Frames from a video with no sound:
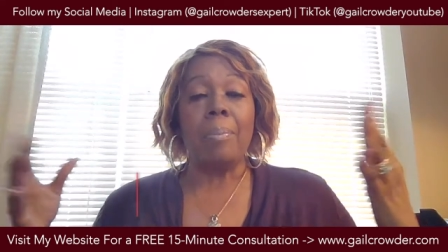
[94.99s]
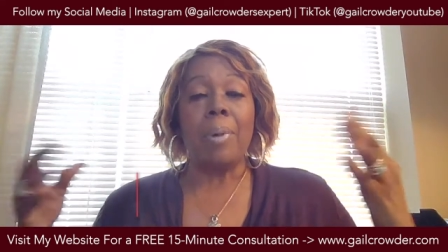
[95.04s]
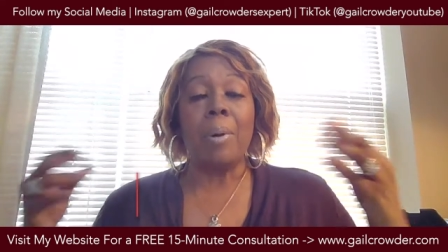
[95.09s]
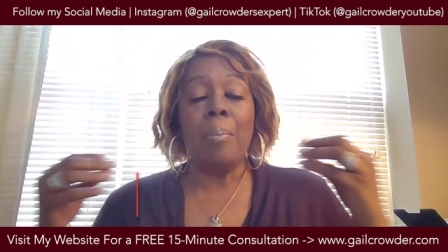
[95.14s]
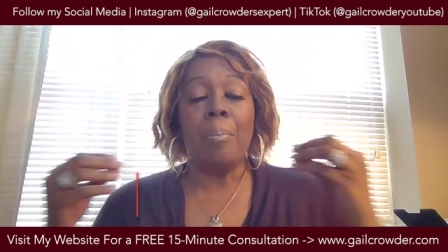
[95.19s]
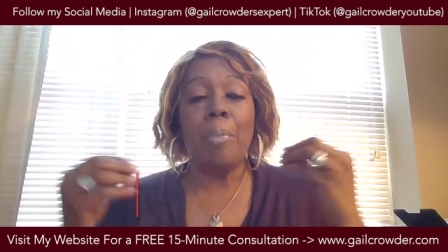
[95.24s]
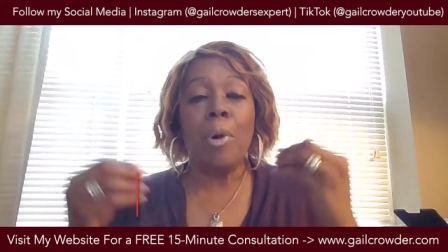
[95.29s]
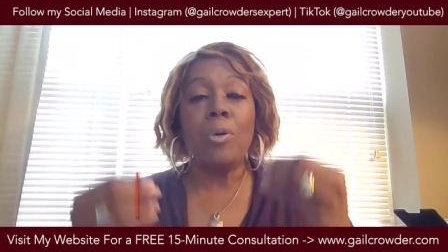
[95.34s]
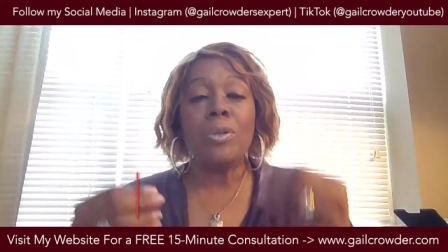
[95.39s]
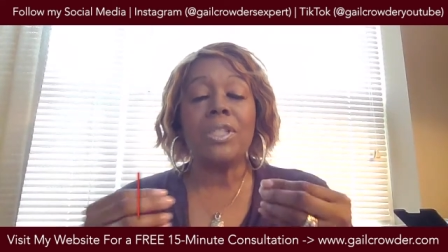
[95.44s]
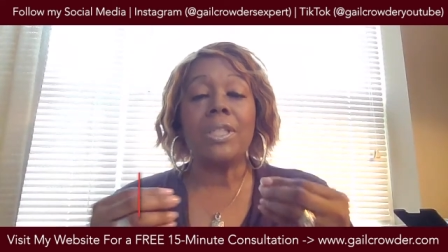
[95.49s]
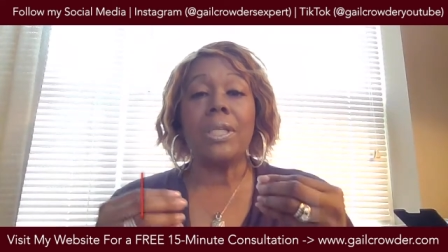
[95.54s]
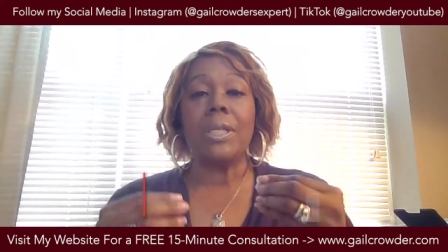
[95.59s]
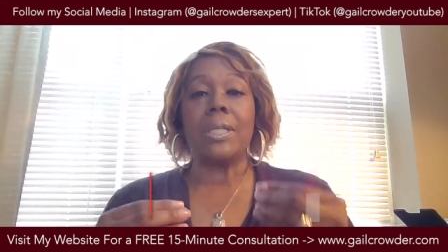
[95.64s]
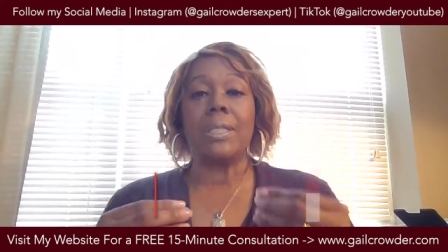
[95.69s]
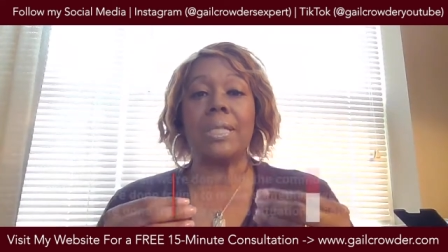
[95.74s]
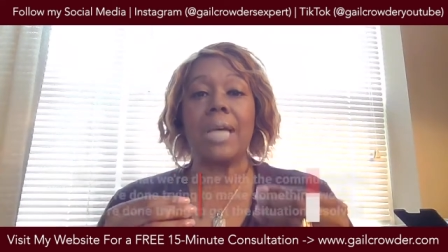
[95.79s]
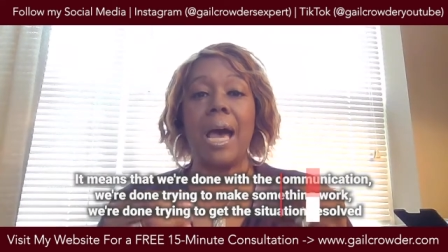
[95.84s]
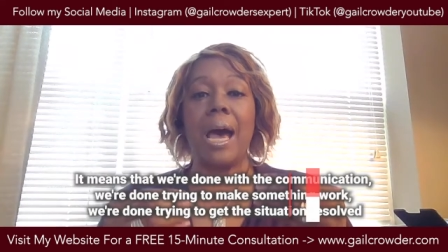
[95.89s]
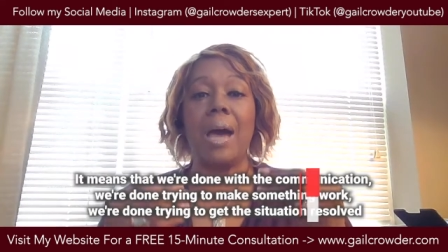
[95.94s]
But most of
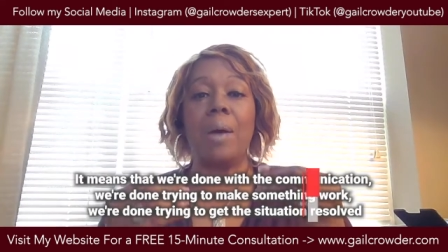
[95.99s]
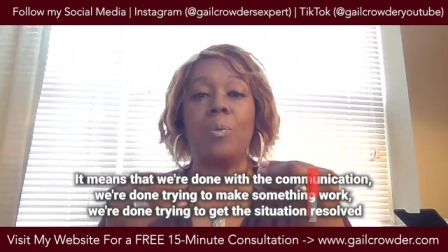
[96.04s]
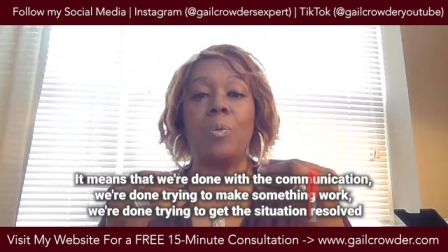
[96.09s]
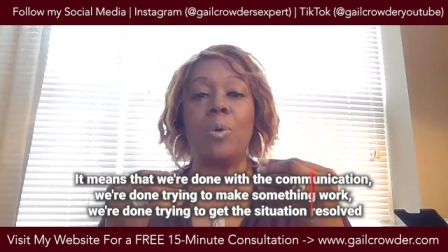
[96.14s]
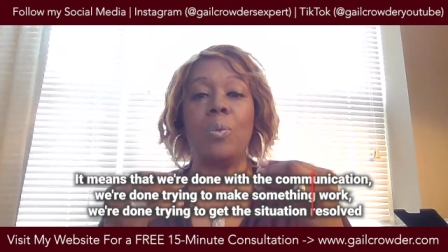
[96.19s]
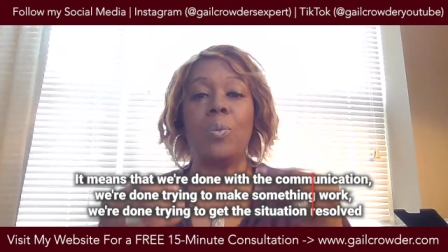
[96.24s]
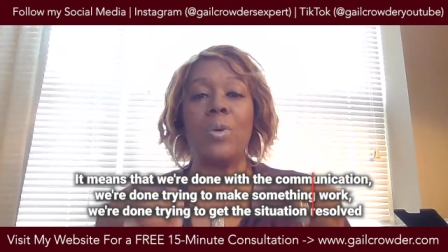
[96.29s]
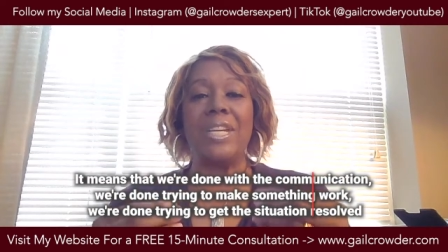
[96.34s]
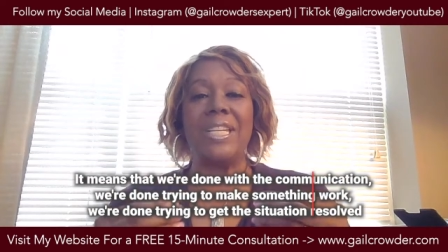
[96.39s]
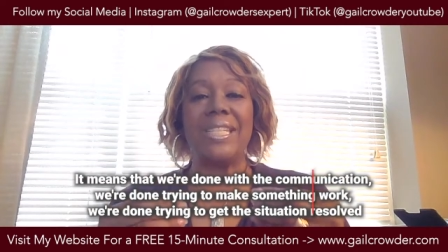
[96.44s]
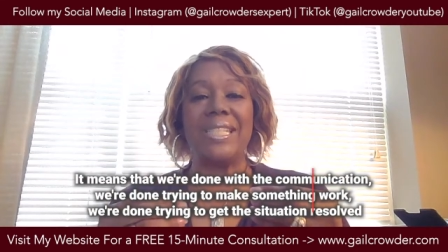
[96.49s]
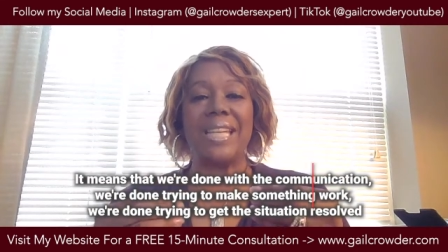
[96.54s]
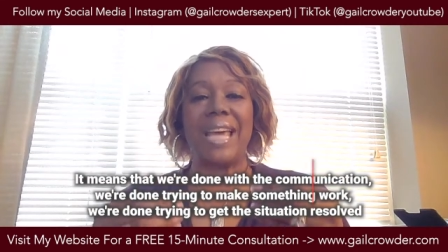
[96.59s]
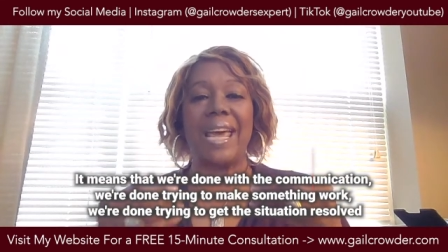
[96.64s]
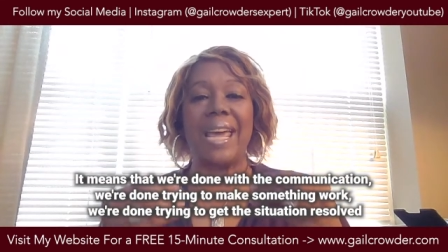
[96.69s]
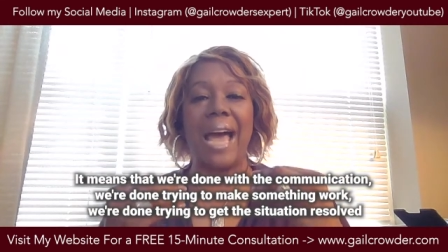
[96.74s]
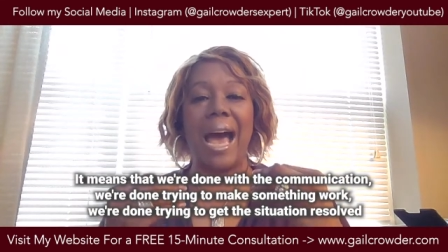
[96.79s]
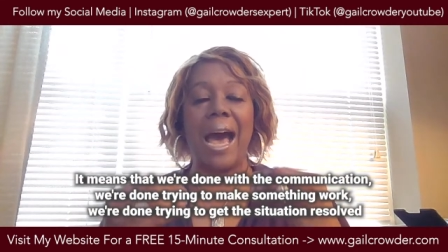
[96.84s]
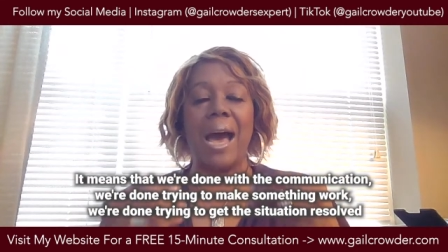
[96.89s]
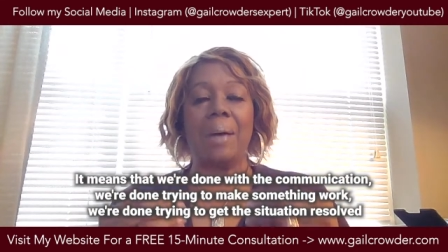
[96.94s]
the time, when we
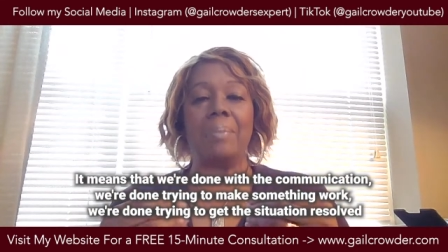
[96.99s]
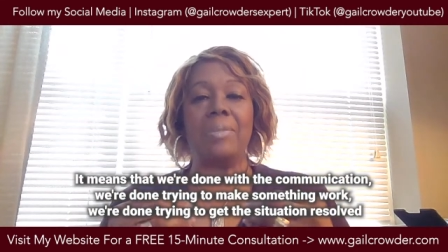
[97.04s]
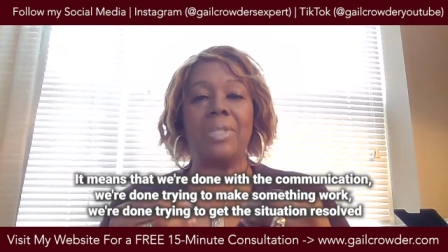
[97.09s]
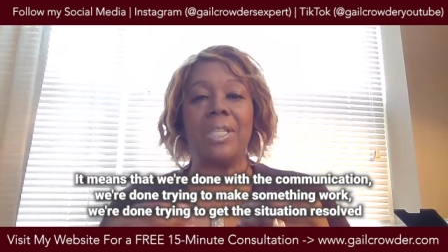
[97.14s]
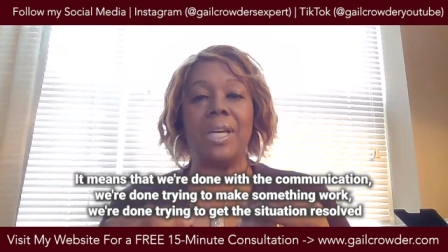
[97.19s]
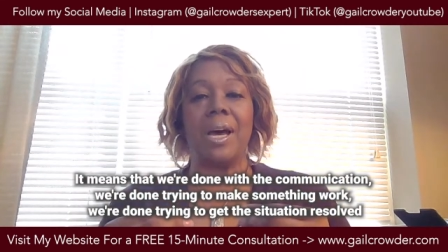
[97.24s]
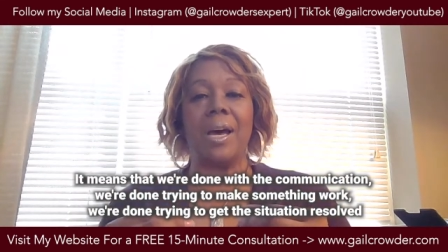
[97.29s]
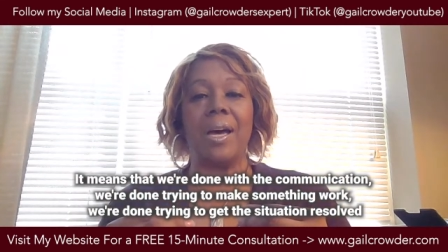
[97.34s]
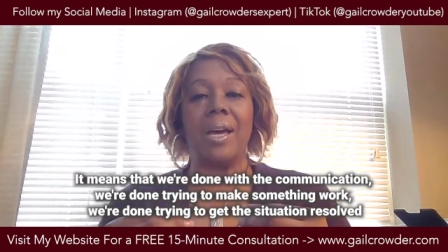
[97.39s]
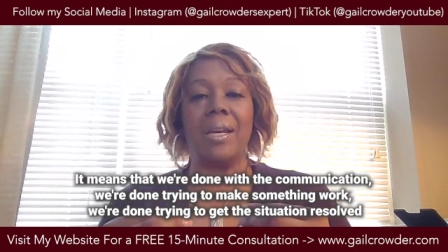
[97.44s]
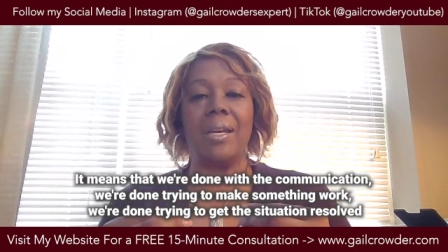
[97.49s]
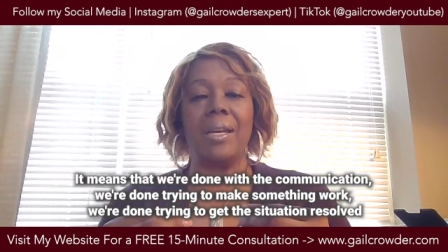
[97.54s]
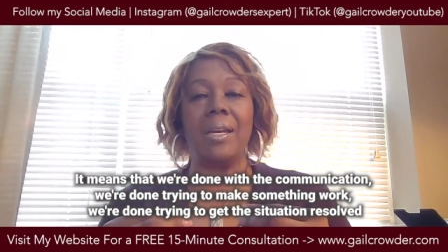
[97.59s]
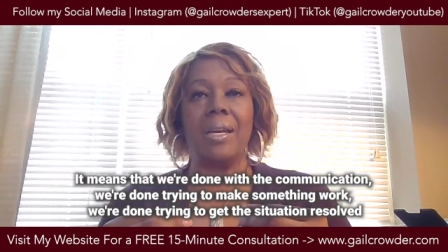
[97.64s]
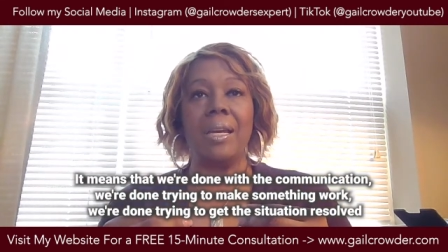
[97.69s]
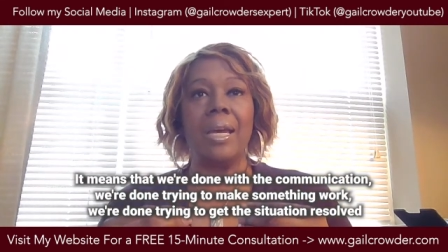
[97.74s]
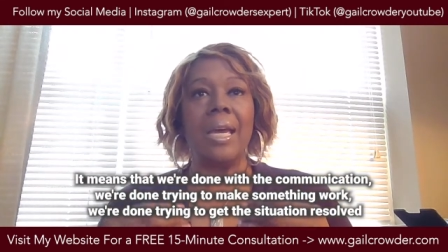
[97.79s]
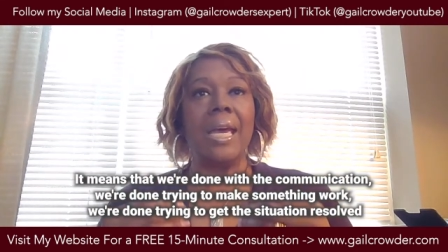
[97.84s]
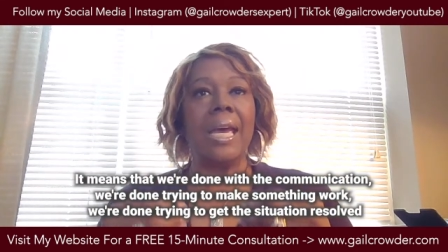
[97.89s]
say I'm done,